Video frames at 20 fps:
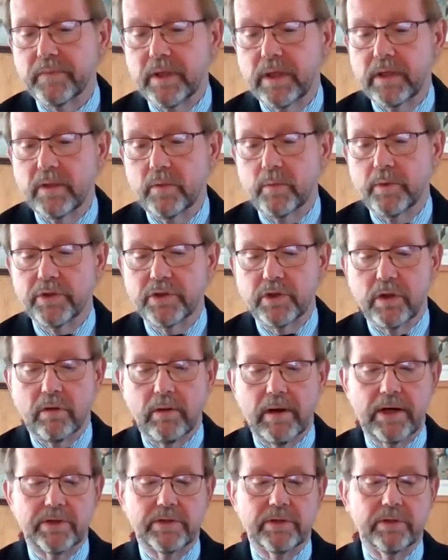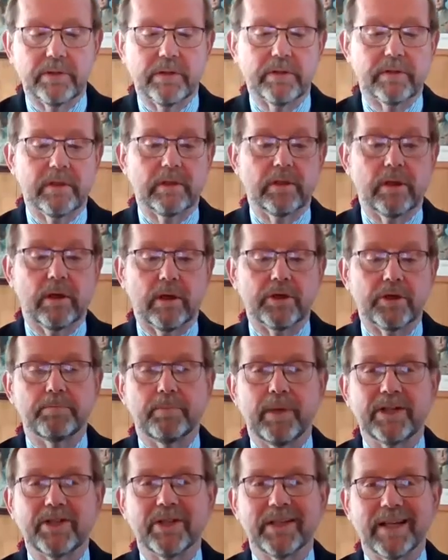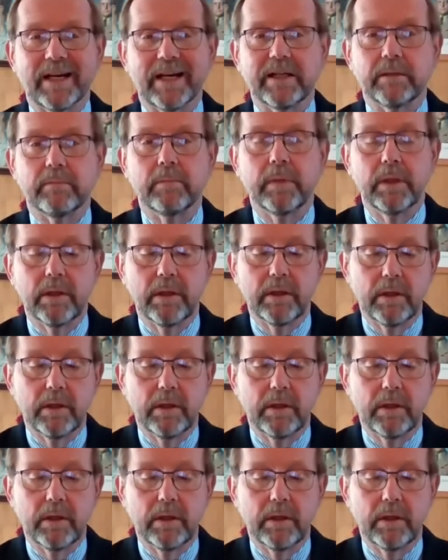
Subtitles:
and in which corrections is a large budget item,